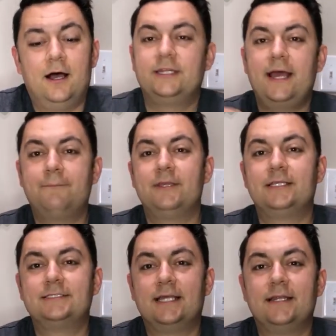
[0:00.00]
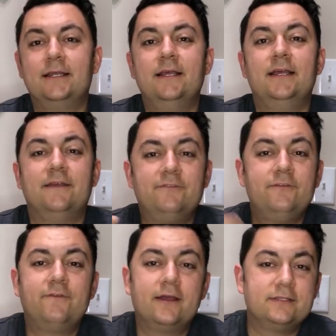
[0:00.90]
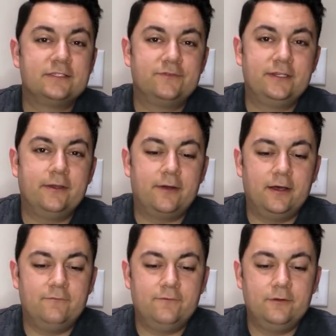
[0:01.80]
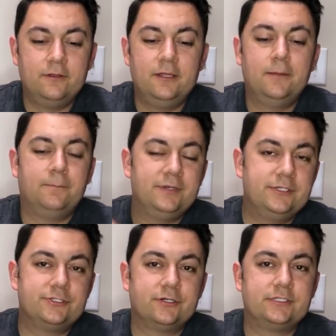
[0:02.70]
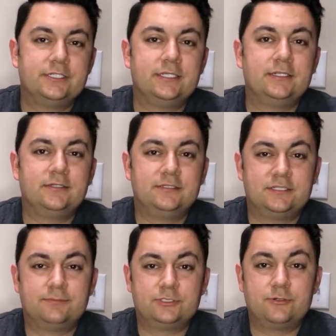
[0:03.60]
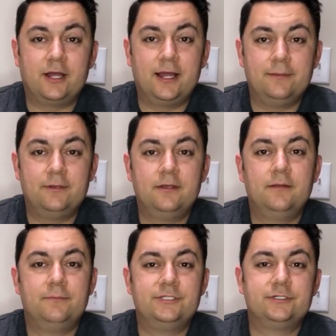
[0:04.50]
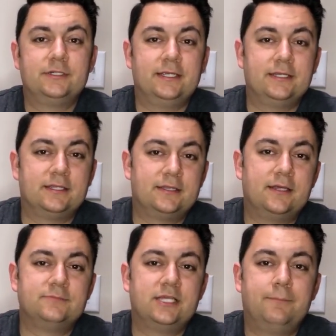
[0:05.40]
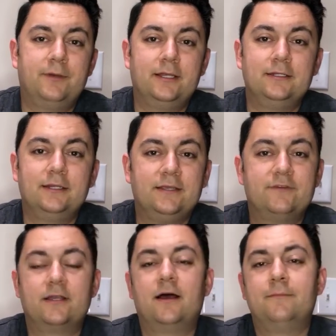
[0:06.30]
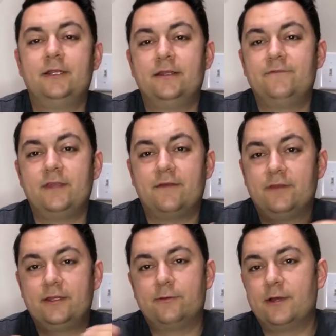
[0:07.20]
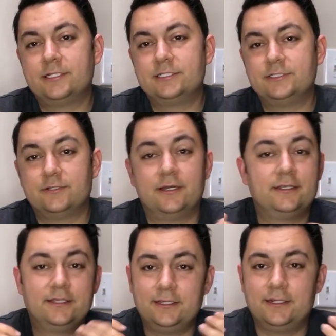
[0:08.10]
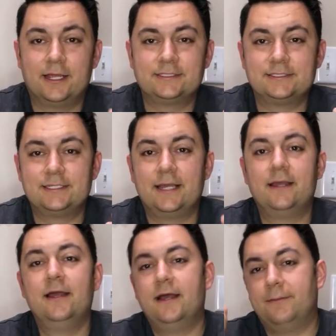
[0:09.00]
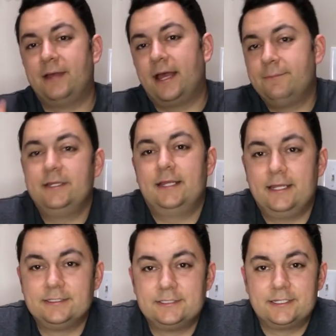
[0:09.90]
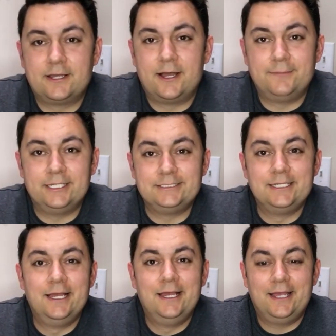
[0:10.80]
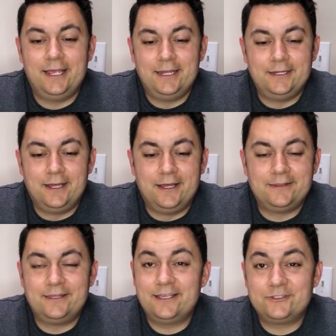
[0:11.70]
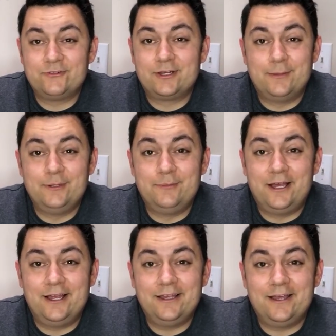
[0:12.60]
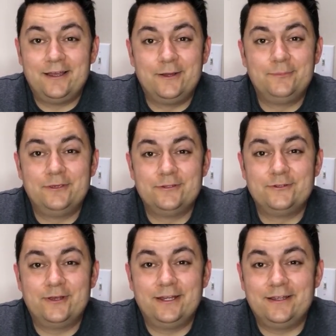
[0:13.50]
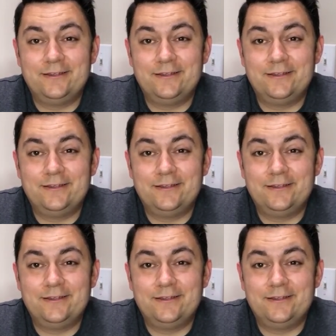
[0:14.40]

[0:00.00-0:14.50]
With that being said, if you found this video helpful, be sure to subscribe, be sure to hit the thumbs up button, leave a comment if you have any questions or anything you'd like to say. I'm happy to answer the comments, and thanks for coming by. I hope you enjoyed